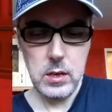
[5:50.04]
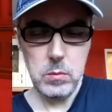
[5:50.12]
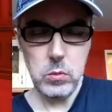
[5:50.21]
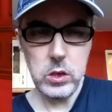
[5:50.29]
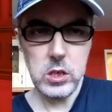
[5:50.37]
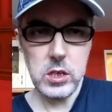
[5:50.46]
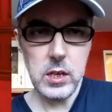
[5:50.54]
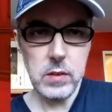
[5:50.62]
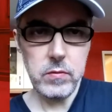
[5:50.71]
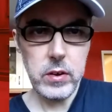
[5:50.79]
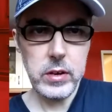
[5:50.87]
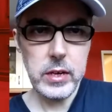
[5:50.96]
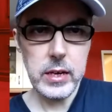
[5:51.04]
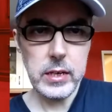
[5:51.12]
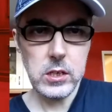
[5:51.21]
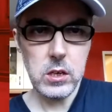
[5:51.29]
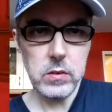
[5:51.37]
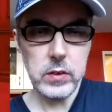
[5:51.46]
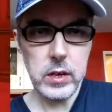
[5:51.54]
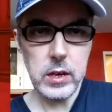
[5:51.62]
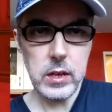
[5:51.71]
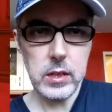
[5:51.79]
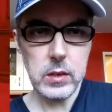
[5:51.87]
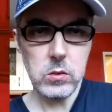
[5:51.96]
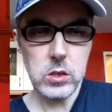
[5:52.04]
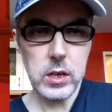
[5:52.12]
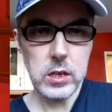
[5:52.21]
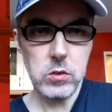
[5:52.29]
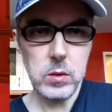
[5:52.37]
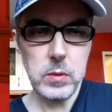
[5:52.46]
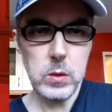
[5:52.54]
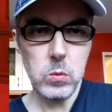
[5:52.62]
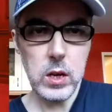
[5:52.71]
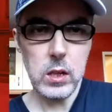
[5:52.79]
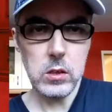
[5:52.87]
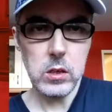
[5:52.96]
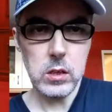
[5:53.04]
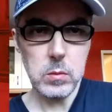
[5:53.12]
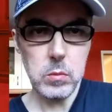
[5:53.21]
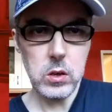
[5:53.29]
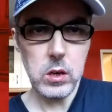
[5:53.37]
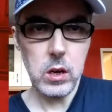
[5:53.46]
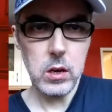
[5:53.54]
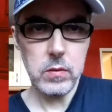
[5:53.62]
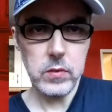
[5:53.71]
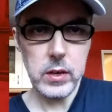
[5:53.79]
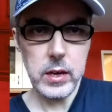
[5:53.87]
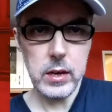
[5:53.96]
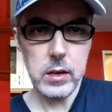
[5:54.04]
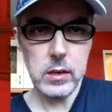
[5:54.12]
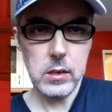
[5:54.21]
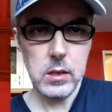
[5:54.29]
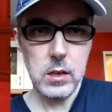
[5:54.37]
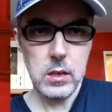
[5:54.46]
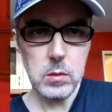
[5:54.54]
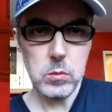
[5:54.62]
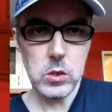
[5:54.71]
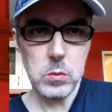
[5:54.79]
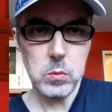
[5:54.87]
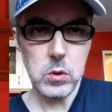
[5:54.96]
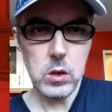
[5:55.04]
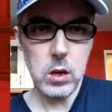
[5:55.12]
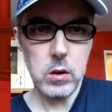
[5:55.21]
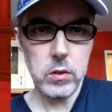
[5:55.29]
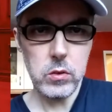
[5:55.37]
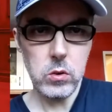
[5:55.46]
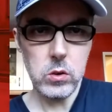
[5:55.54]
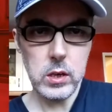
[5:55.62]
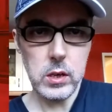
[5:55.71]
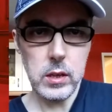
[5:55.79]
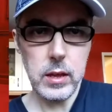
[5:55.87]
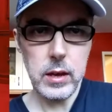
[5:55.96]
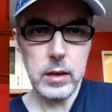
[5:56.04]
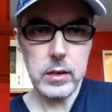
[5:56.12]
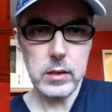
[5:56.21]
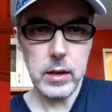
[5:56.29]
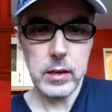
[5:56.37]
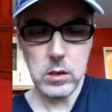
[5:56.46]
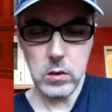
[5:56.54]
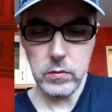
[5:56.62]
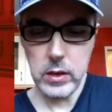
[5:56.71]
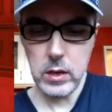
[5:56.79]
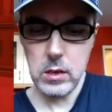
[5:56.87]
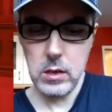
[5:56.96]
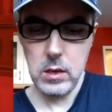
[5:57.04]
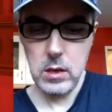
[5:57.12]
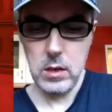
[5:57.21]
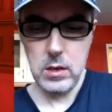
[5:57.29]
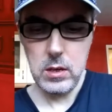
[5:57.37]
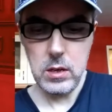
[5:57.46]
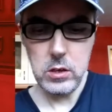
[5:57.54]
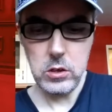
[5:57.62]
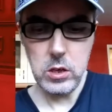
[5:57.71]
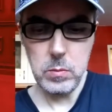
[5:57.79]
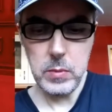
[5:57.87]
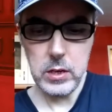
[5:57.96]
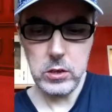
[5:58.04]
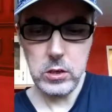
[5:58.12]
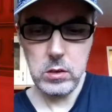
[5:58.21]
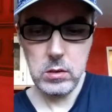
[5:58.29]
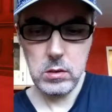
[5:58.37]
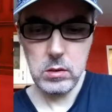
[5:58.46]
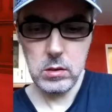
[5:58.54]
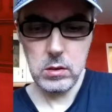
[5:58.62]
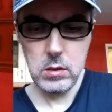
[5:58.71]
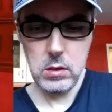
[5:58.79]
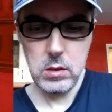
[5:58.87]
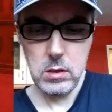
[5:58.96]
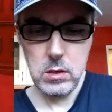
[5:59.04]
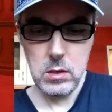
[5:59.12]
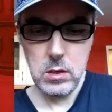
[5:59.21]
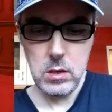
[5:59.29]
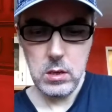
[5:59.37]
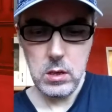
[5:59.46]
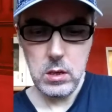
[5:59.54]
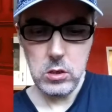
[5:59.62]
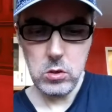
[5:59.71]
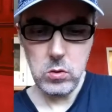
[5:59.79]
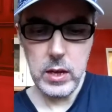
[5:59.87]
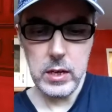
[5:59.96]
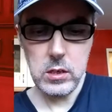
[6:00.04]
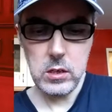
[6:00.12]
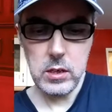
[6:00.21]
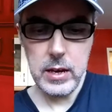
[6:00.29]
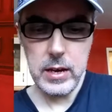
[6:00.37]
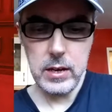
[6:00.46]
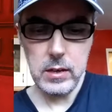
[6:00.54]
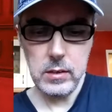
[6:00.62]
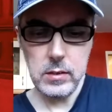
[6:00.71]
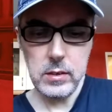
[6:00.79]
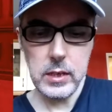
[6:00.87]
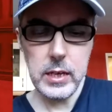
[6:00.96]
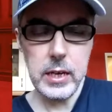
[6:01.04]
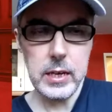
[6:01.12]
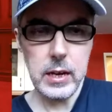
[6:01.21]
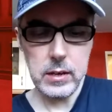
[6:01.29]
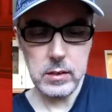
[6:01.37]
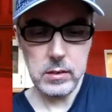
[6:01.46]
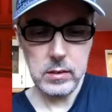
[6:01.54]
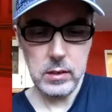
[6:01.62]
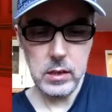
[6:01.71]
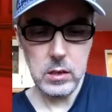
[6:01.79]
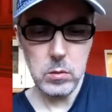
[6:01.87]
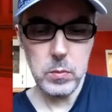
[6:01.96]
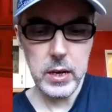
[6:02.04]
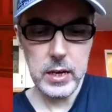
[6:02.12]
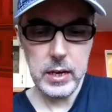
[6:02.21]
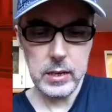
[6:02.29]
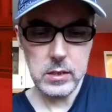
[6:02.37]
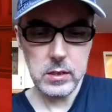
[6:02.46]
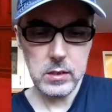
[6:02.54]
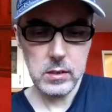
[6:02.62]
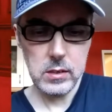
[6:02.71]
but it's still a very nice cover, and I think it was extremely well done. They put a lot of must have put a lot of thought into that cover, I should imagine. So that's Nikita at number 8.